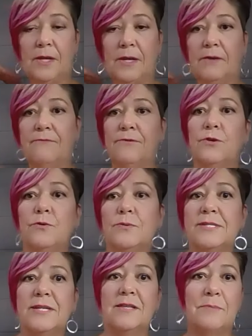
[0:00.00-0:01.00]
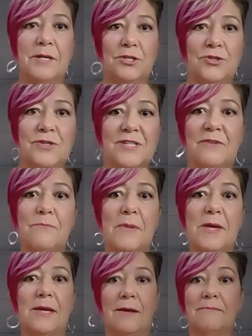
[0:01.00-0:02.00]
if you see the pictures of
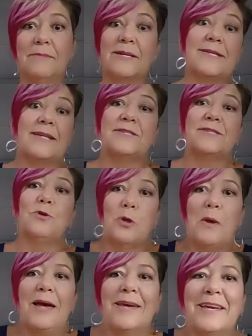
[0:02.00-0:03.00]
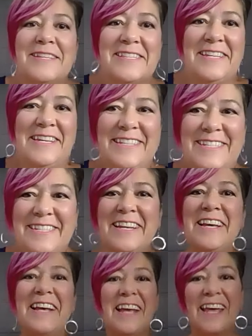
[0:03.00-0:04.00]
me, because that's the only way I can see it,
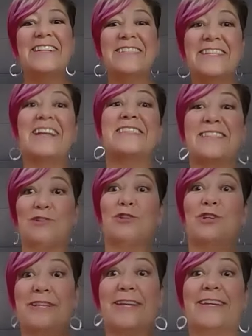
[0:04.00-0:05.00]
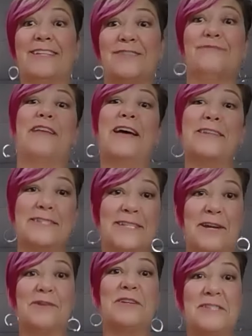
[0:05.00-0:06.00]
it does look like it's flattened
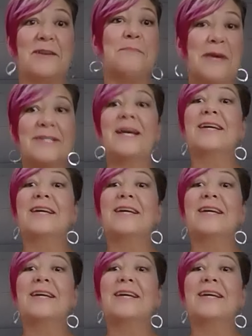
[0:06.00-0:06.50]
out a bit.